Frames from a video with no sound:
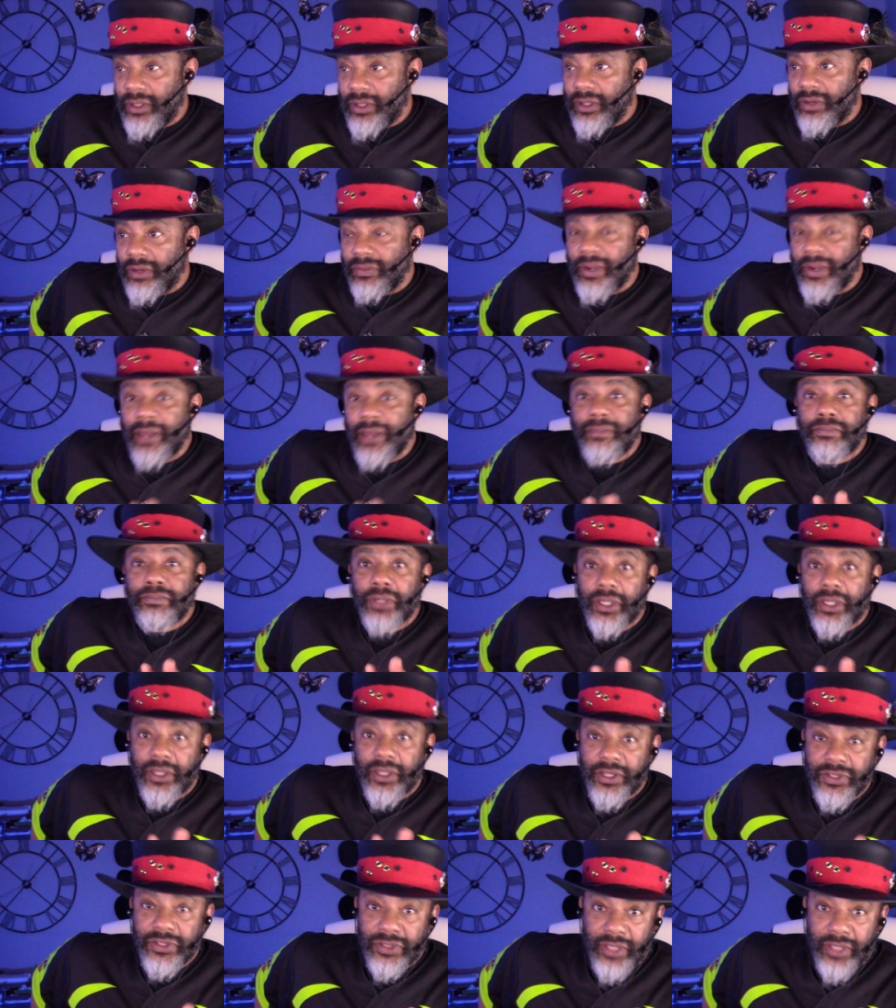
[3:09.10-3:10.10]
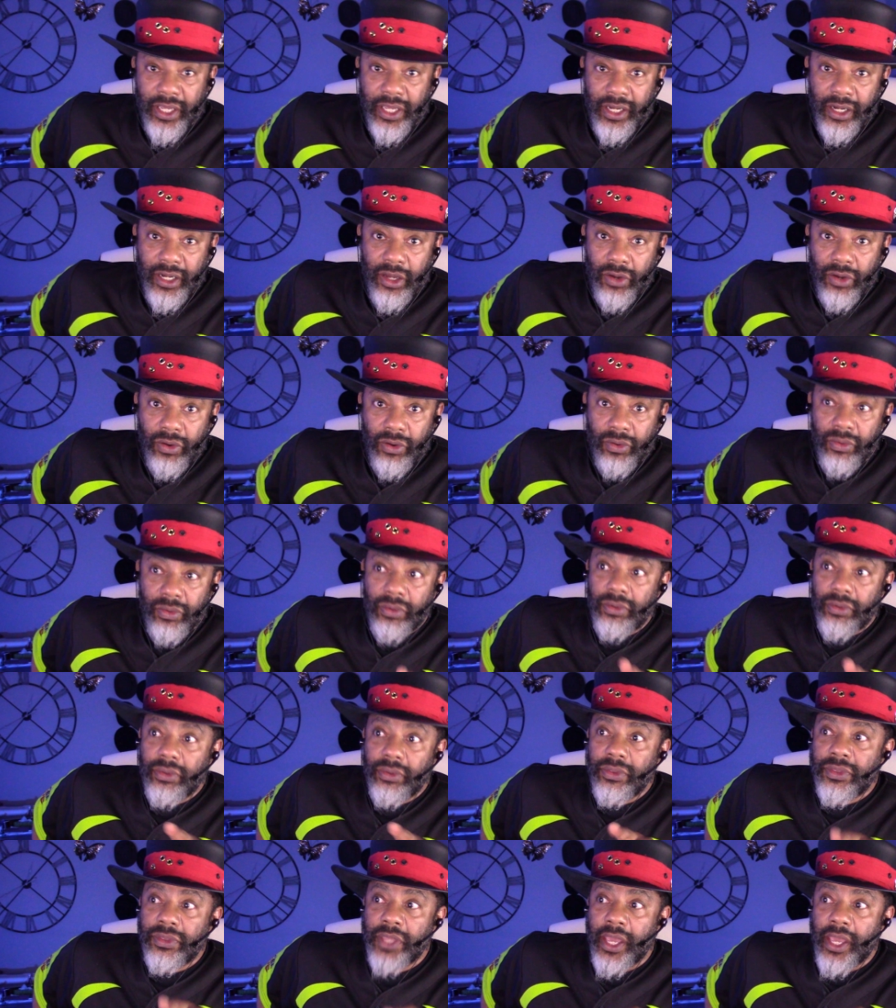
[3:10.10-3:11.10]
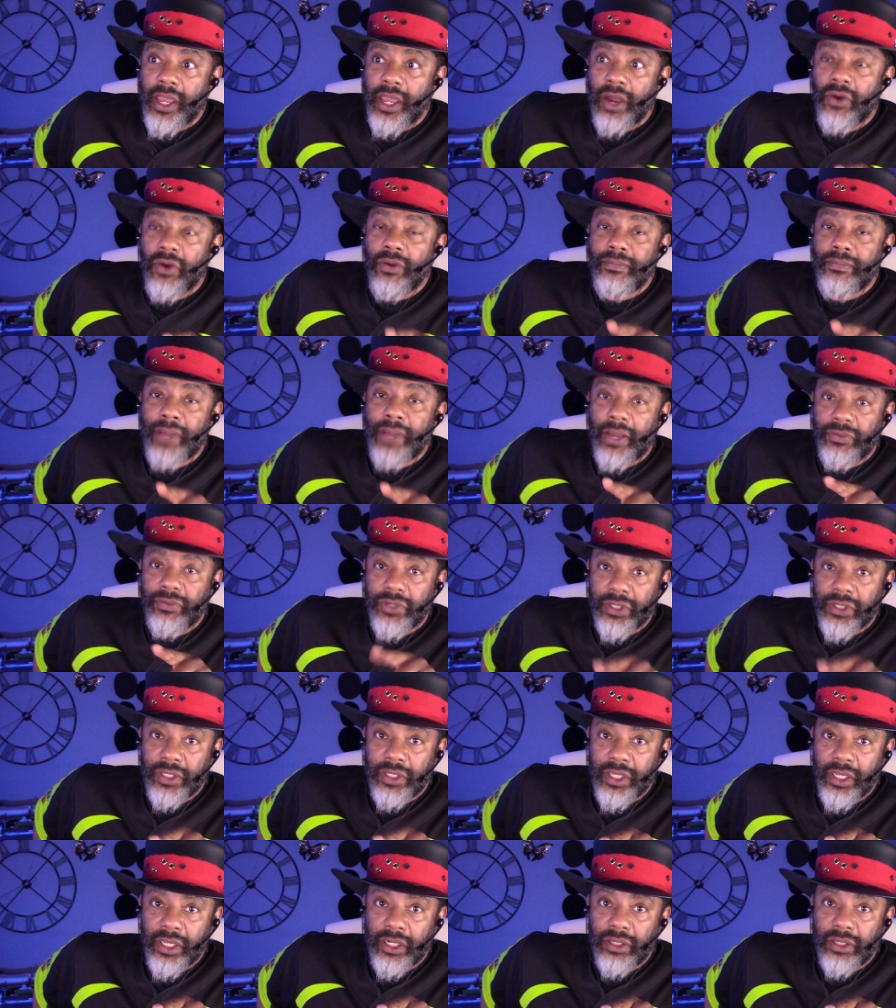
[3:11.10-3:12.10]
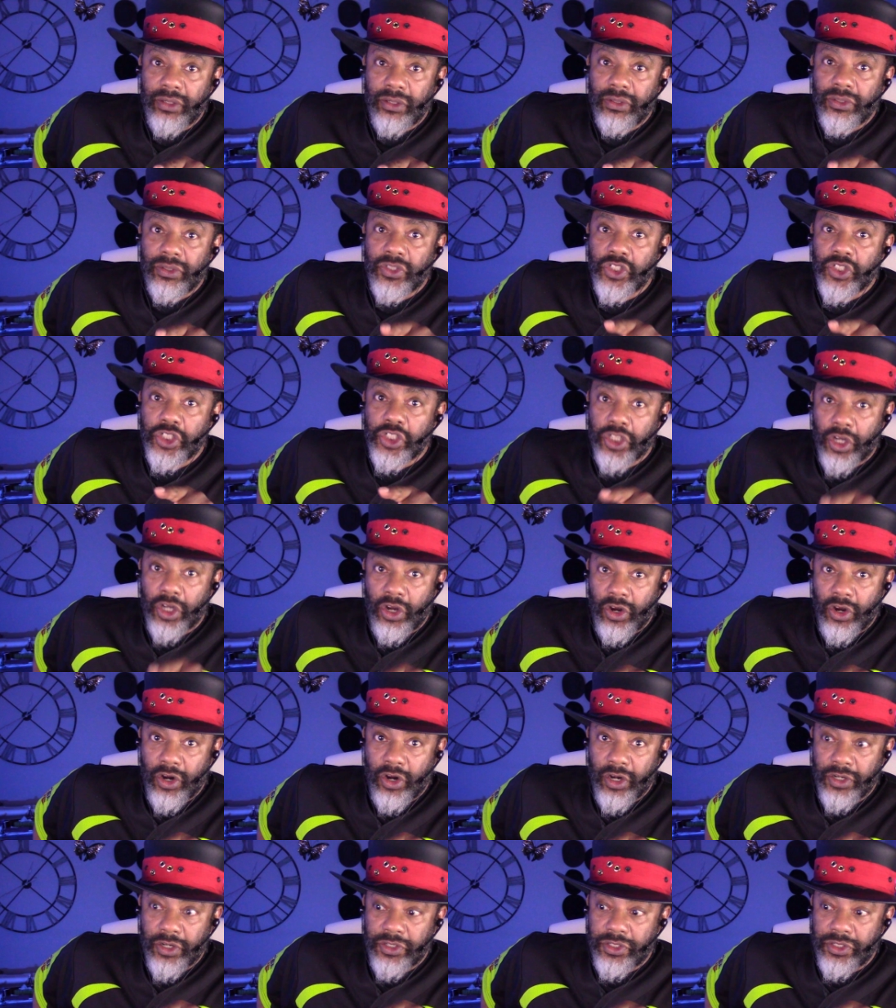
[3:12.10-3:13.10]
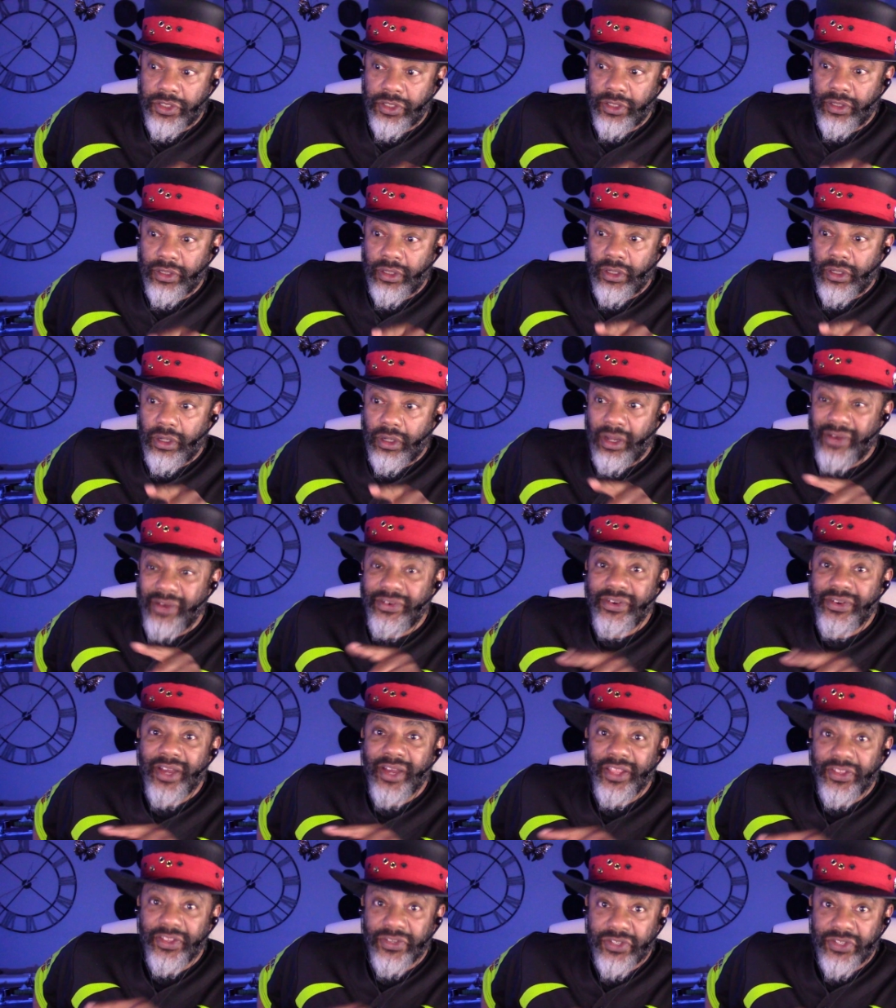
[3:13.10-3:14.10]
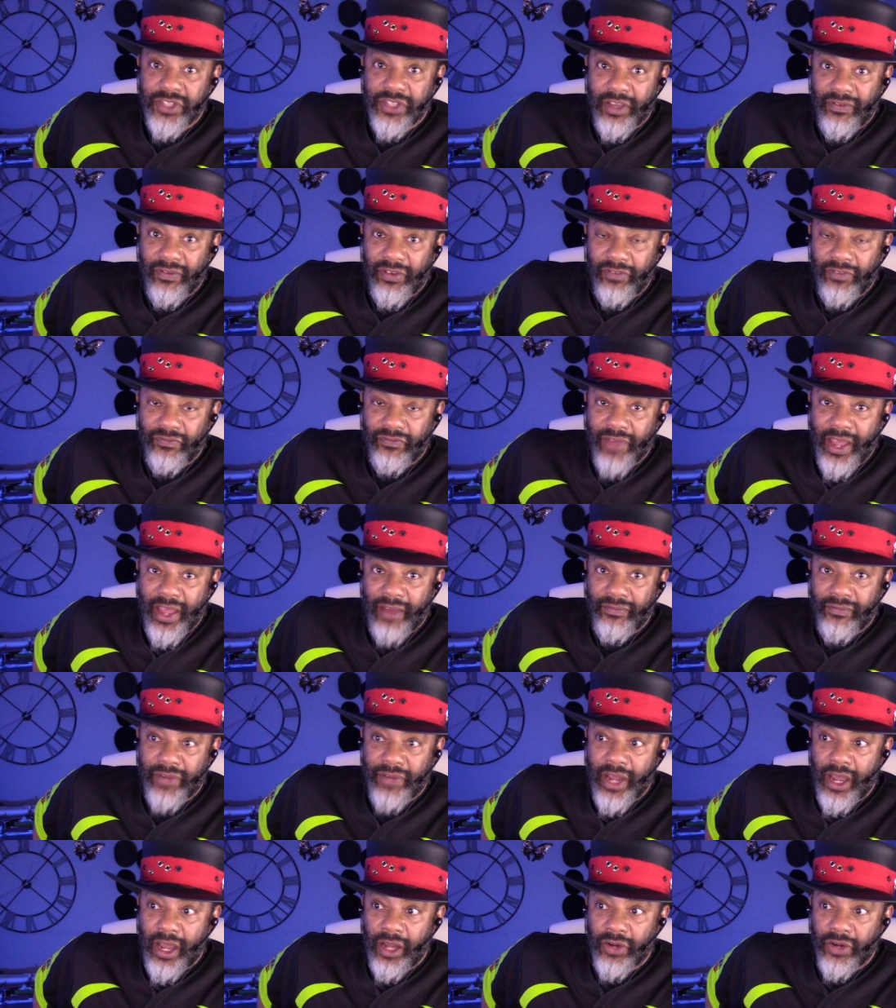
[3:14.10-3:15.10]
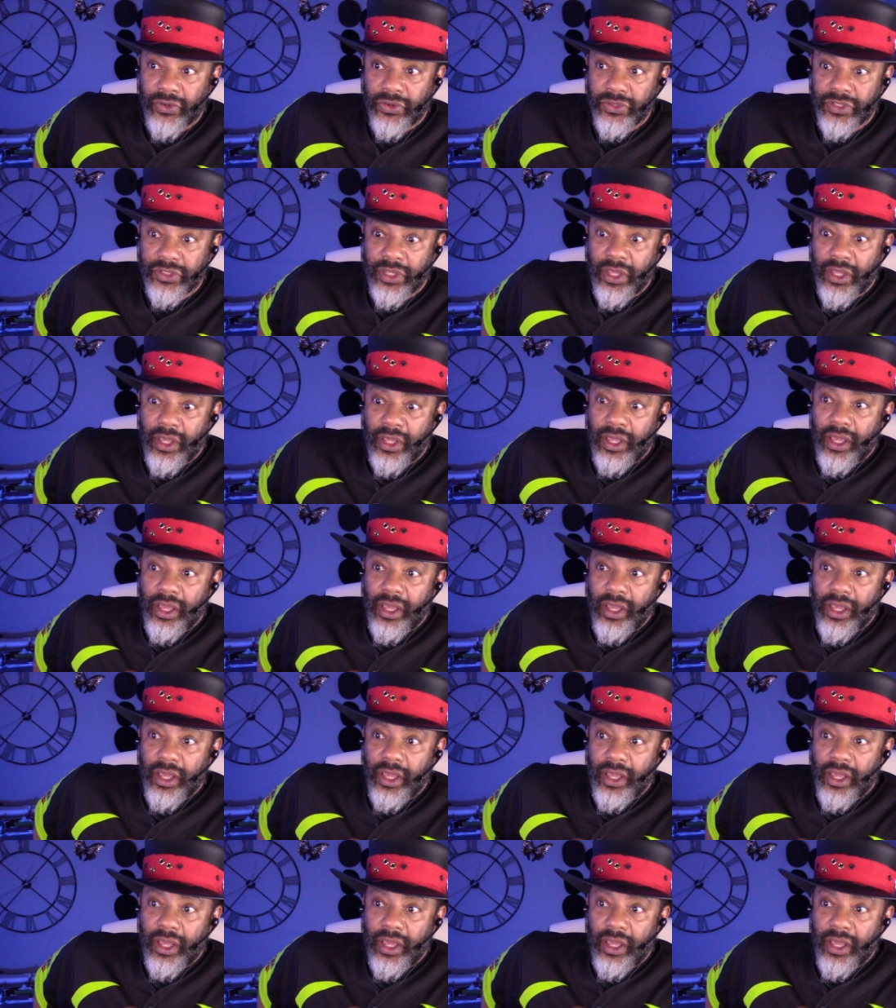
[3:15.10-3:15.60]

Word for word: All right, because they know they are about to get charged another $75.